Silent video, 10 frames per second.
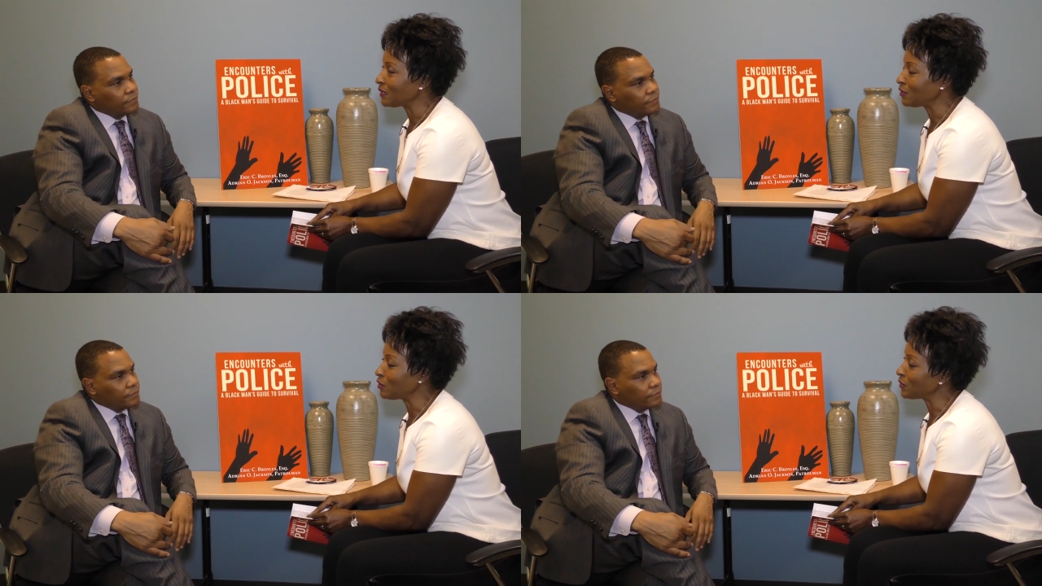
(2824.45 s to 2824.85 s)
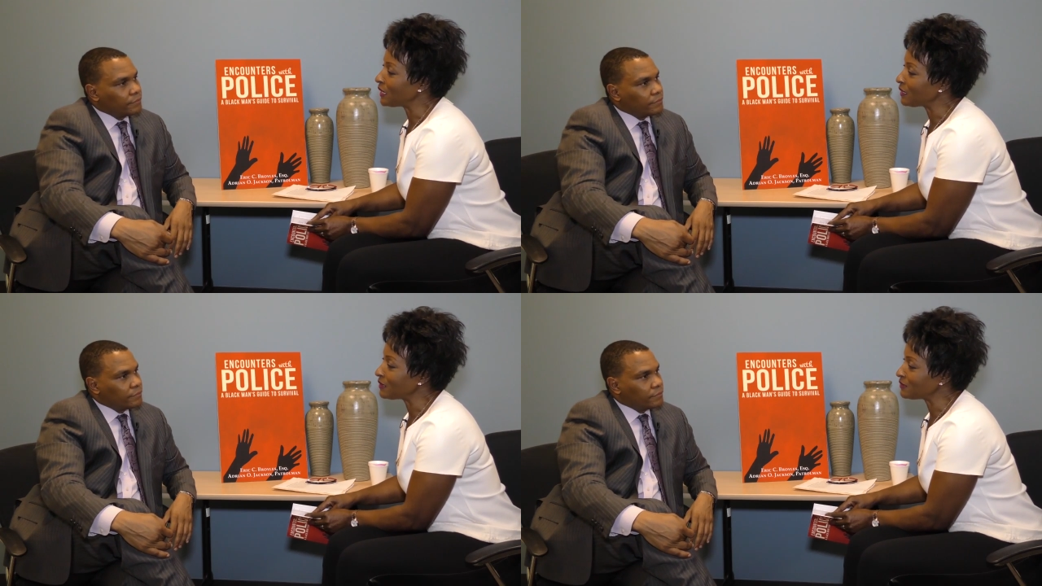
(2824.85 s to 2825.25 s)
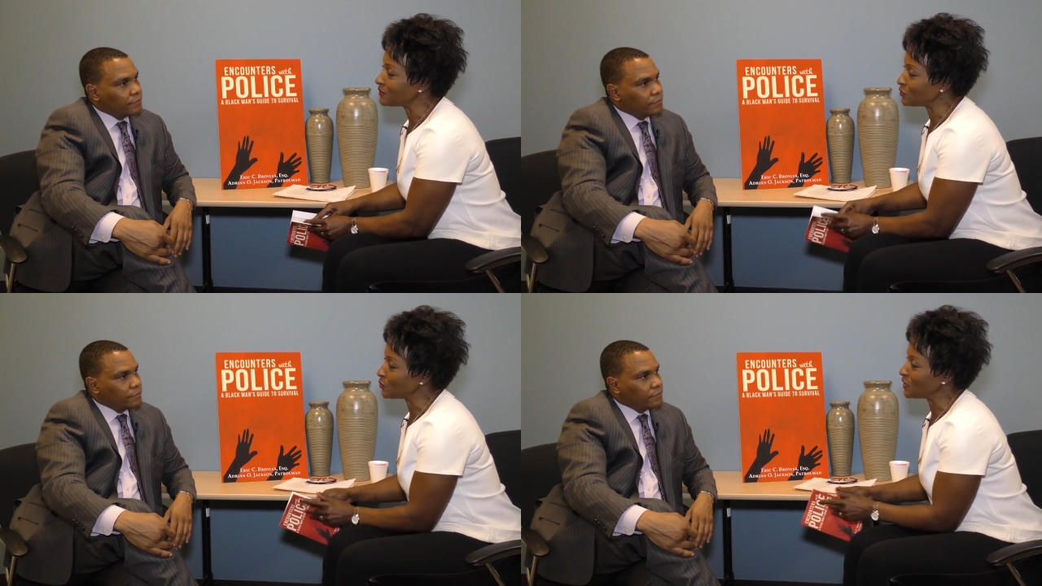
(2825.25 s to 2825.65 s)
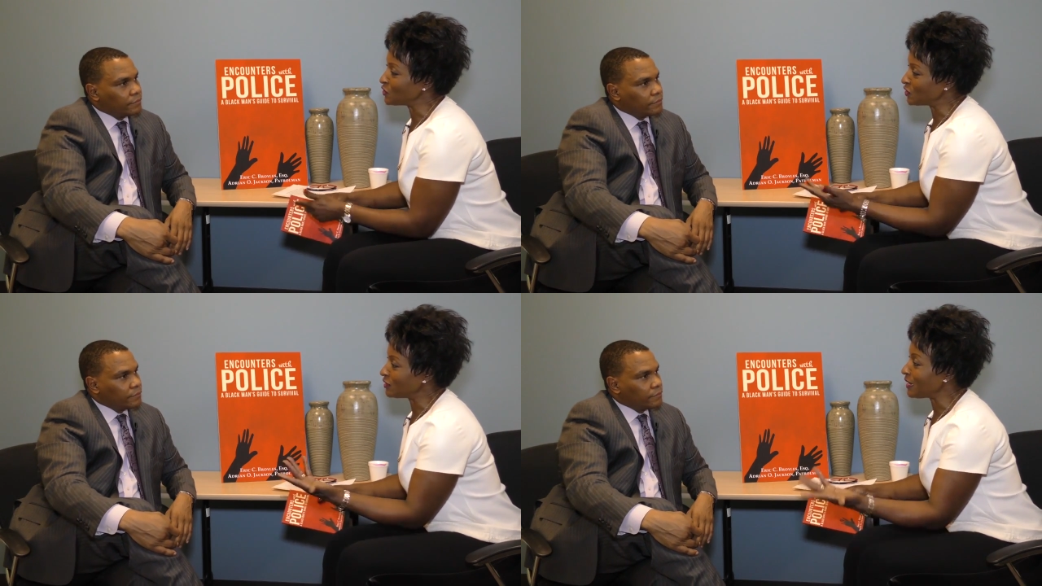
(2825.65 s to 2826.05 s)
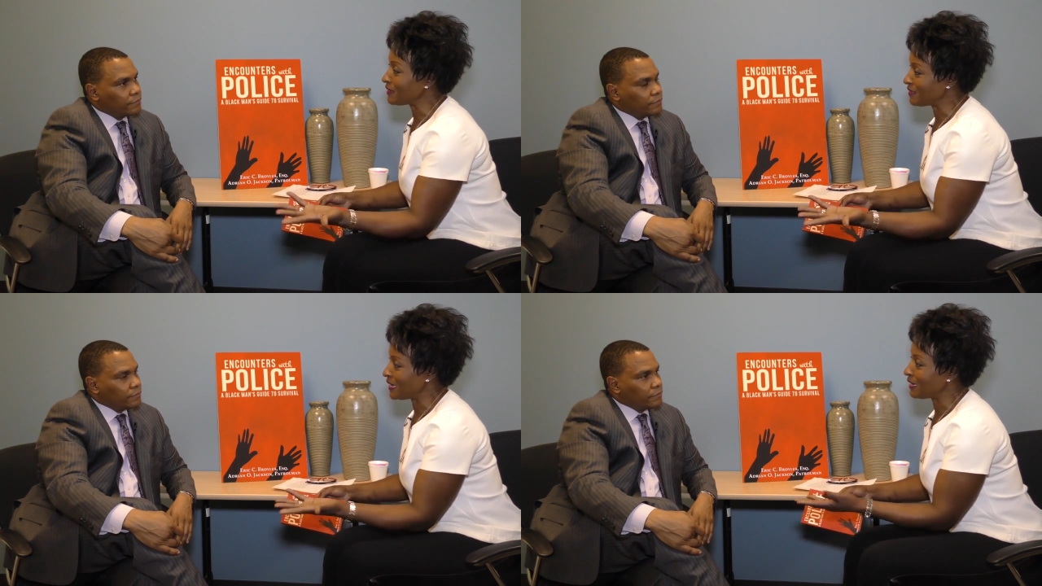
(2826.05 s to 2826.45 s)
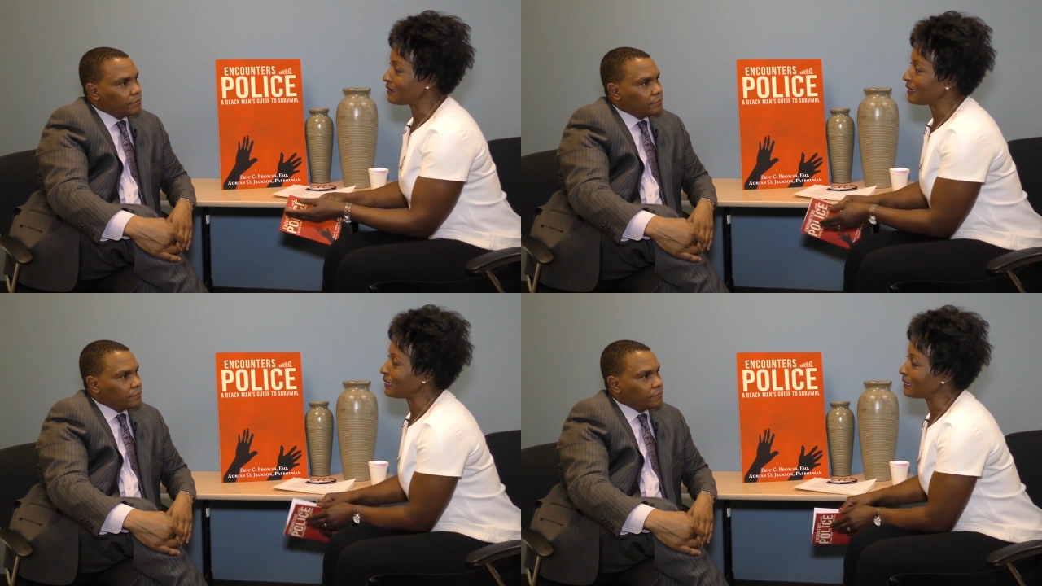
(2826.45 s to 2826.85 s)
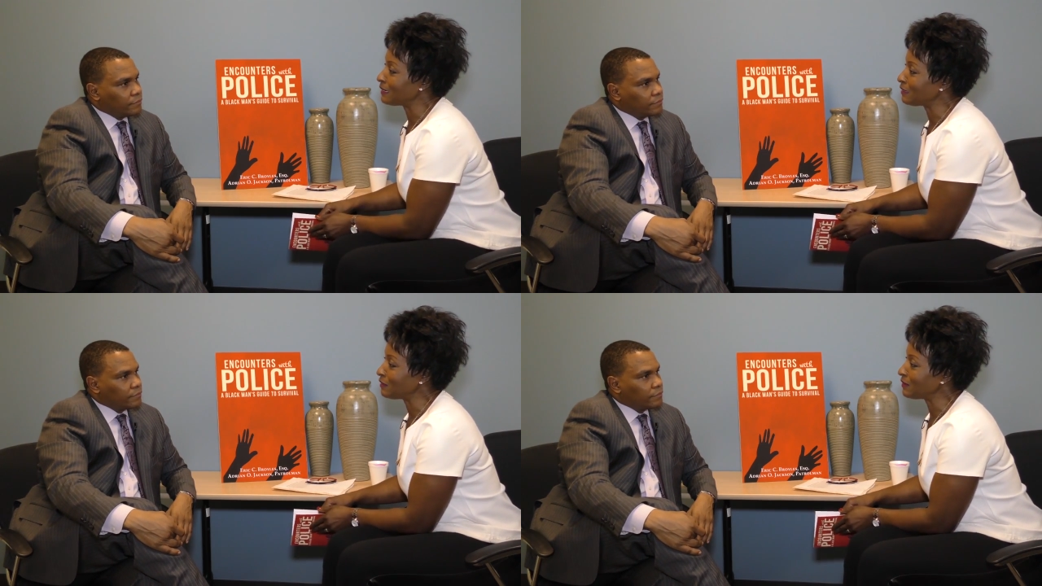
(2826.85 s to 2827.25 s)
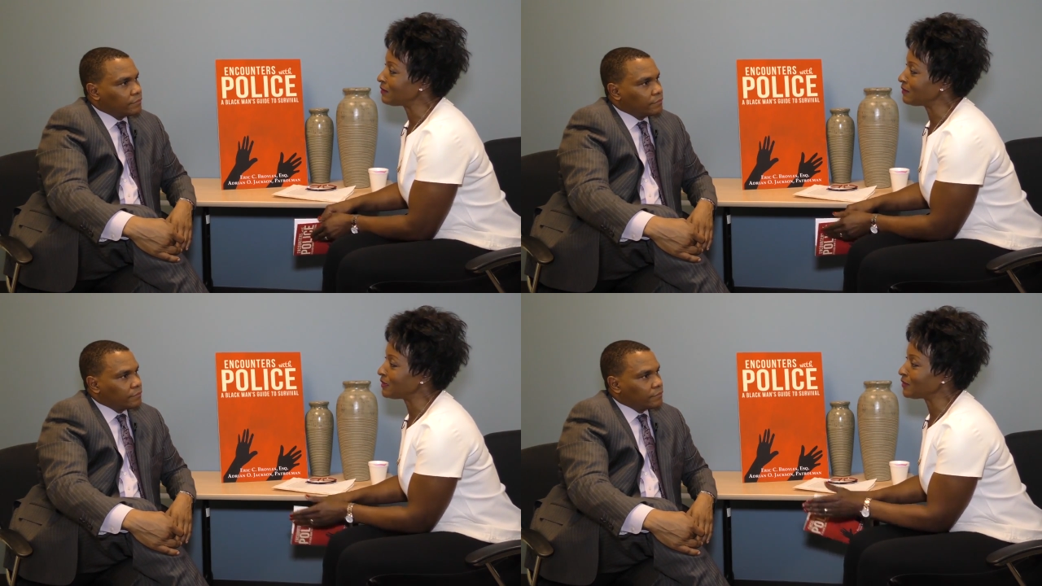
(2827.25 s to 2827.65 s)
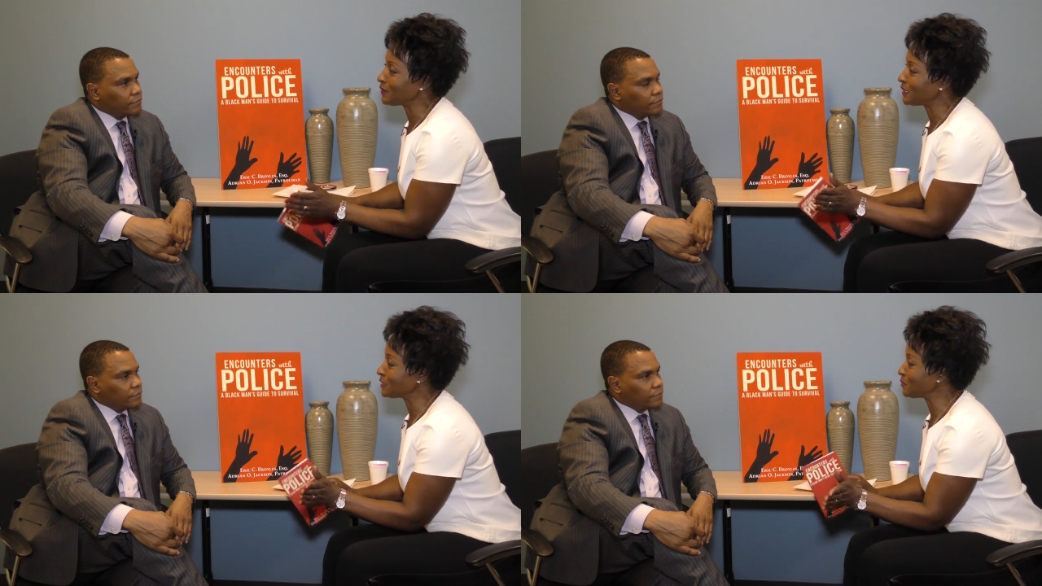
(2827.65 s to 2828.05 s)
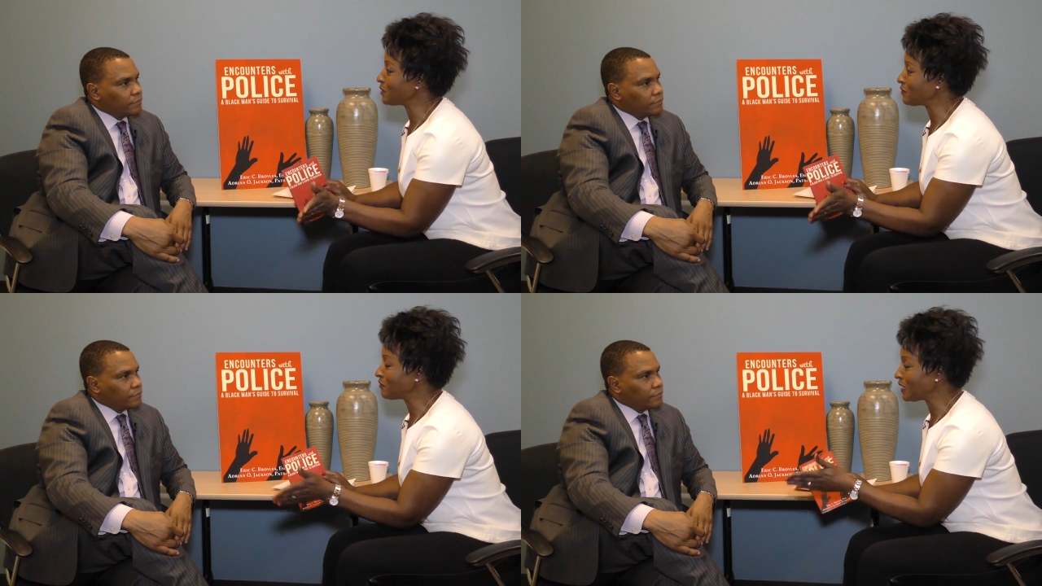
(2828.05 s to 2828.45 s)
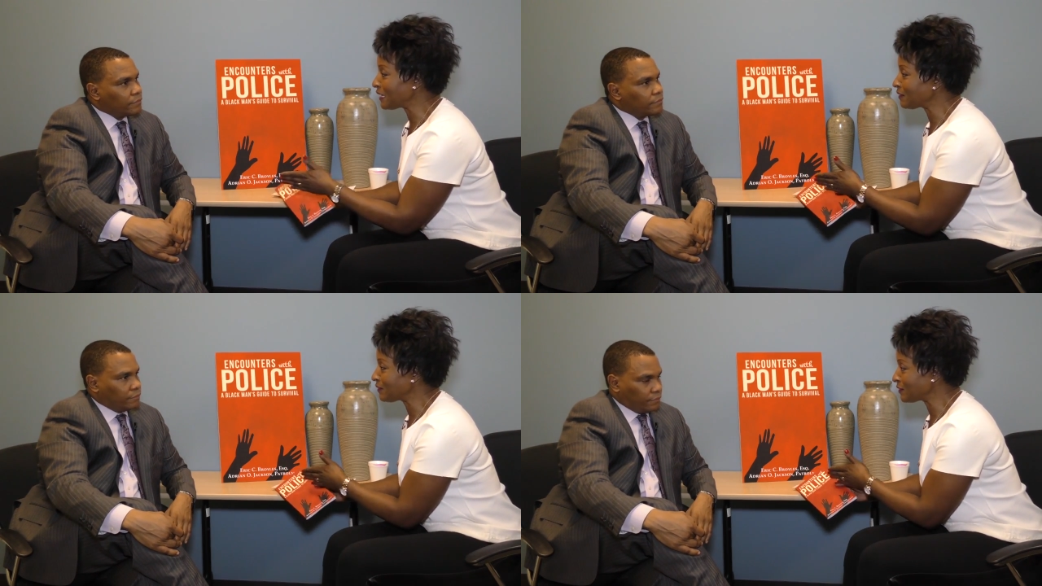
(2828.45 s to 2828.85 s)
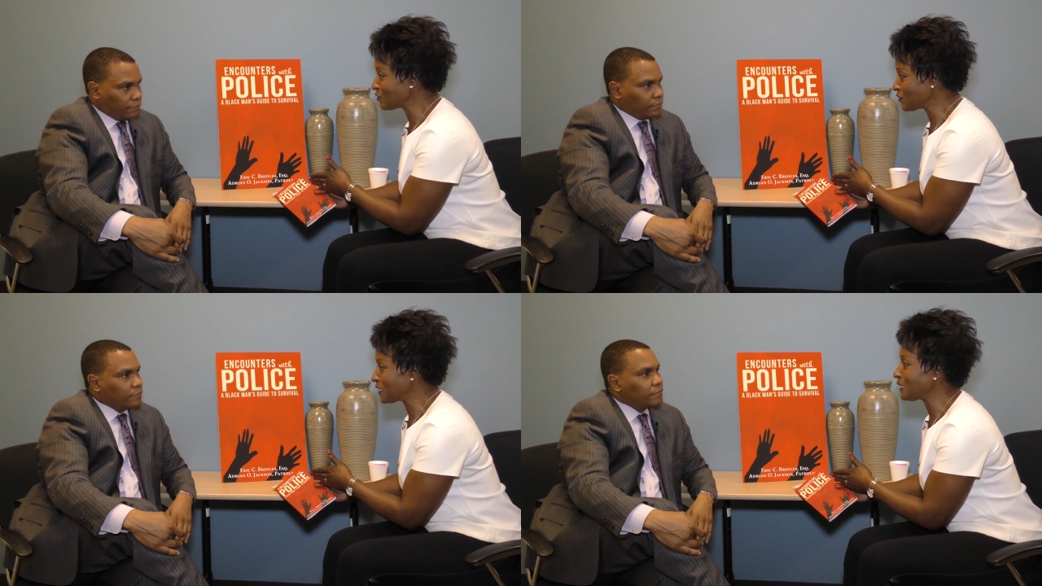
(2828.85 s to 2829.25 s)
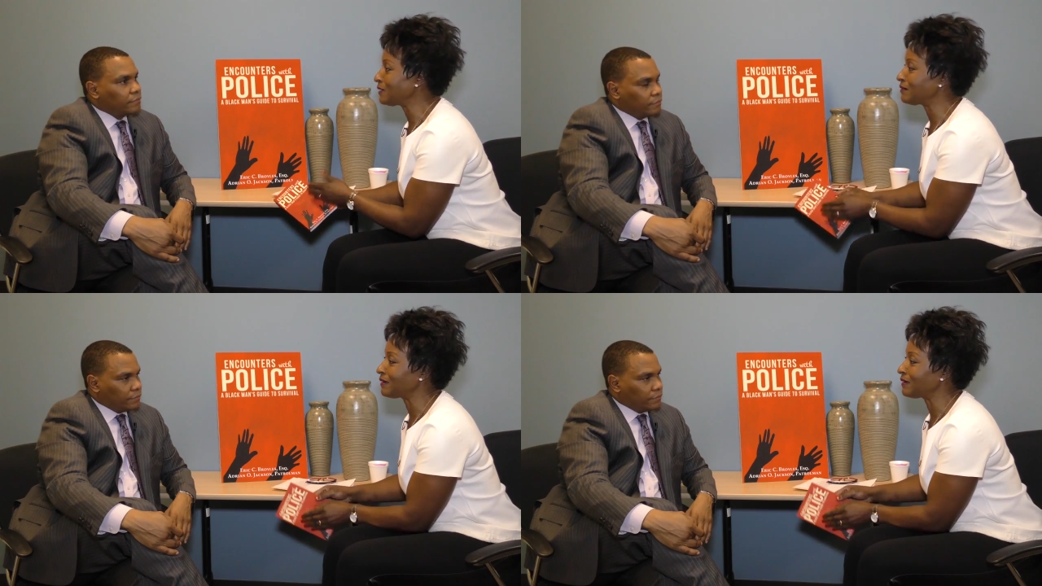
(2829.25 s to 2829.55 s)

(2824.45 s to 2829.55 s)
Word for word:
Speaker 1: You're in a situation like that, and there has been a fight on a train,